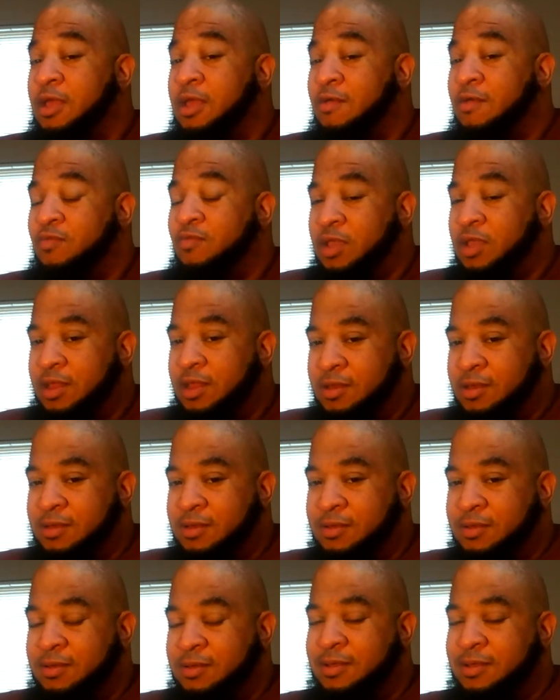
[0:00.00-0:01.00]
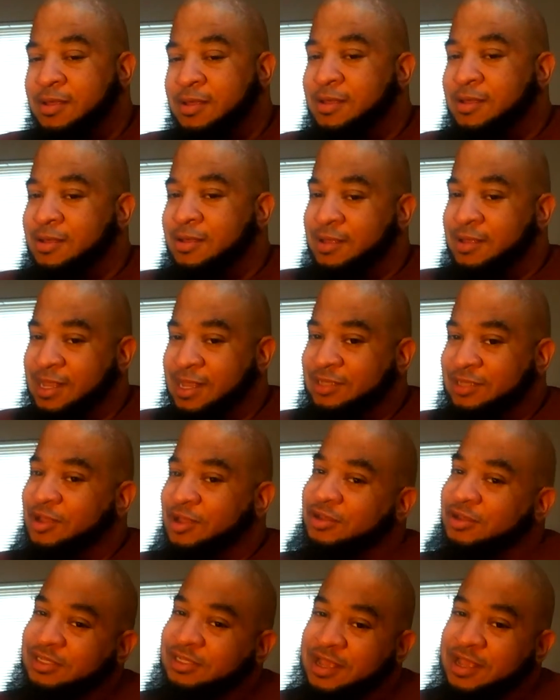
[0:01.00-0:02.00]
love with, is
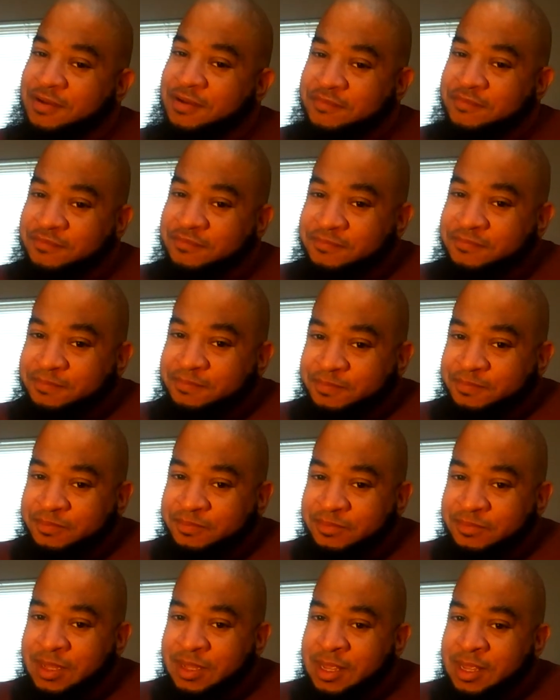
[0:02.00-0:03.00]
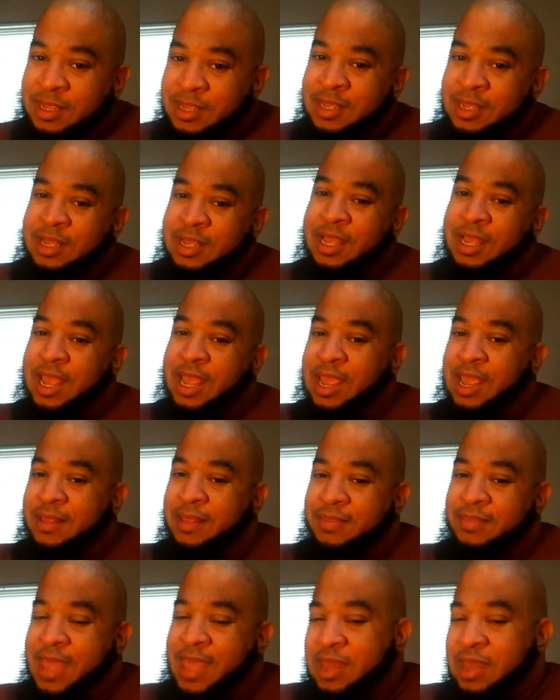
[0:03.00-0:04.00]
ourselves.
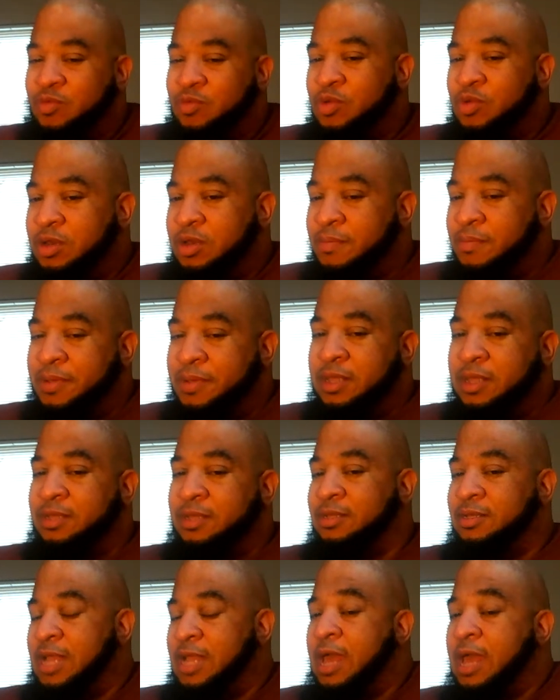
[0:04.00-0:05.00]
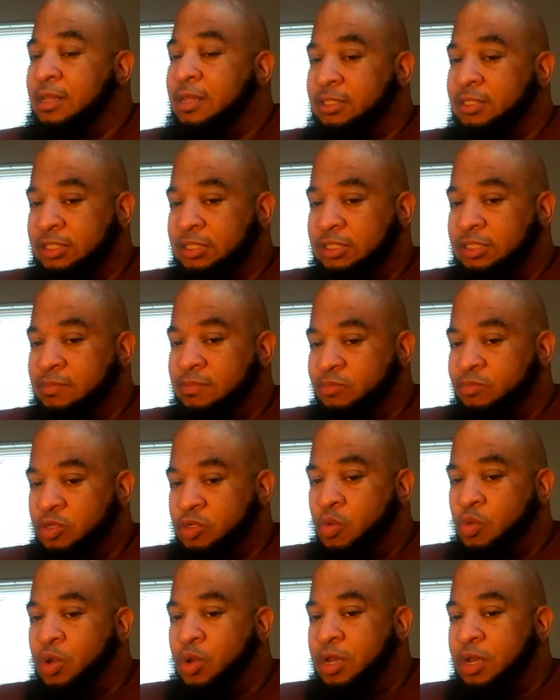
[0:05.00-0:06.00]
And that's one of the biggest challenges.
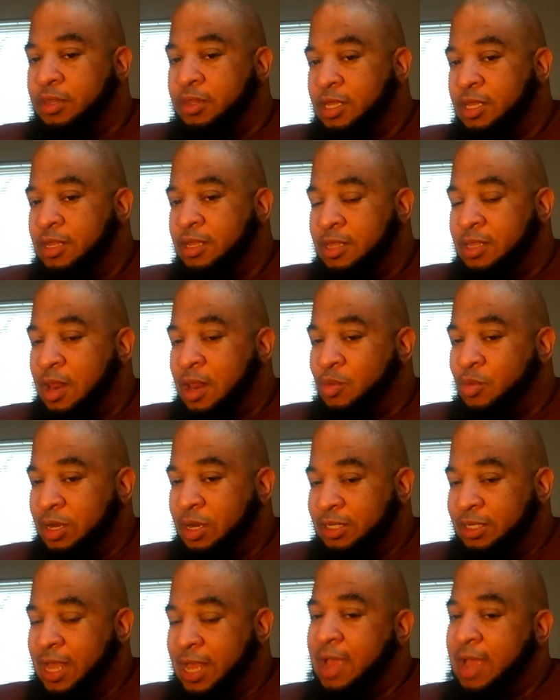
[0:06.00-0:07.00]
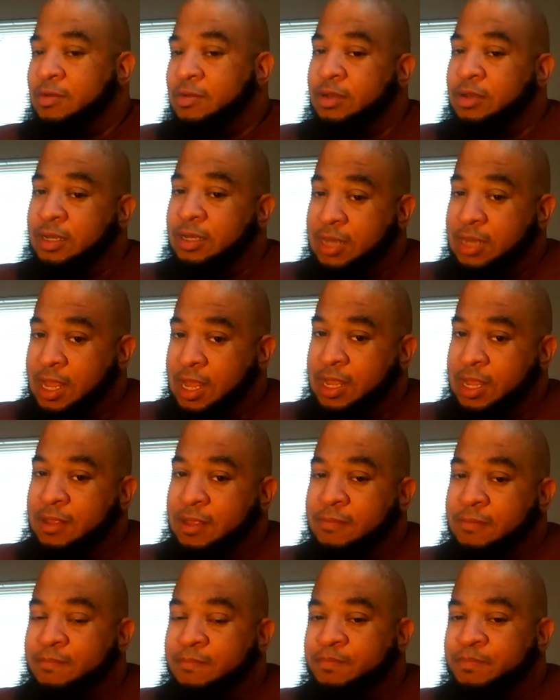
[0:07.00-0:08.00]
So one of the things that I want to tackle
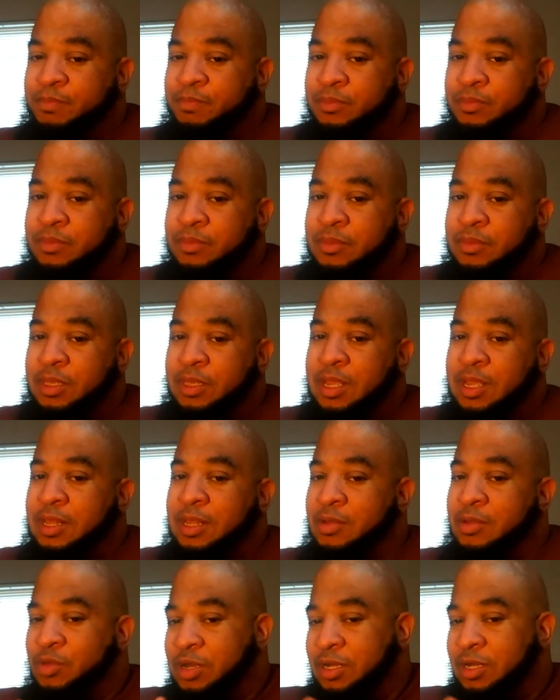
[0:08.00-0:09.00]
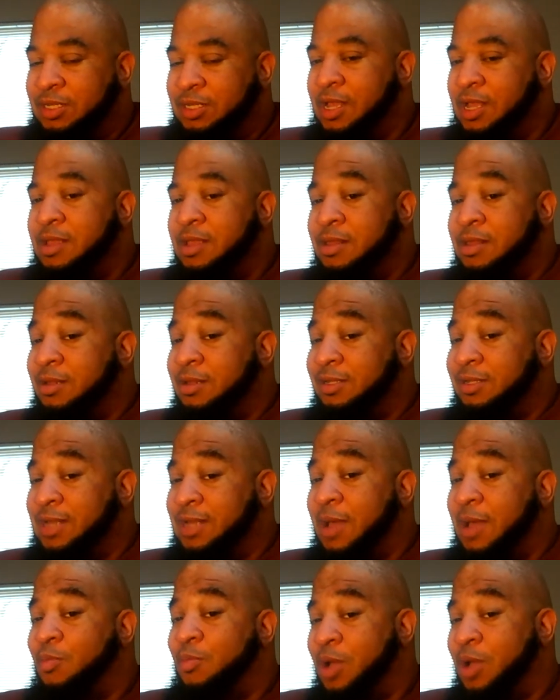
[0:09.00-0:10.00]
today is I want to tell you to
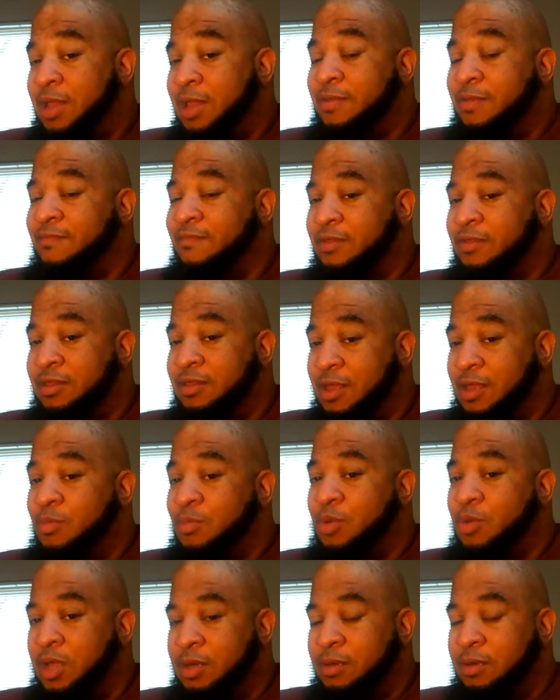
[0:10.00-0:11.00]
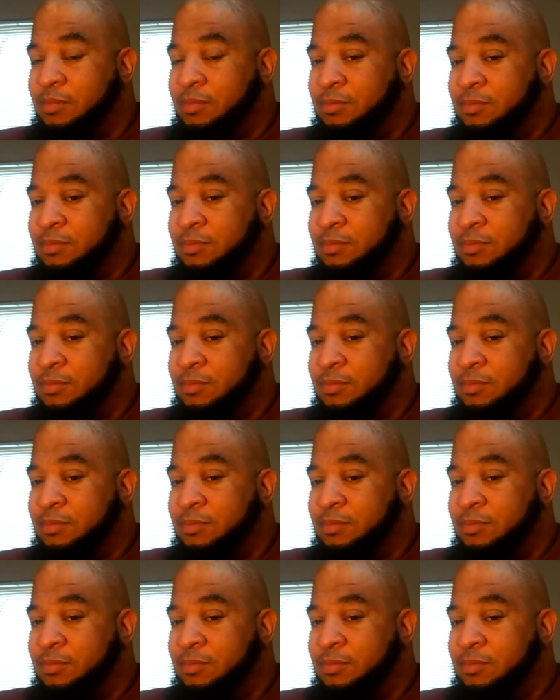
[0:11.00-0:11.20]
stop waiting for someone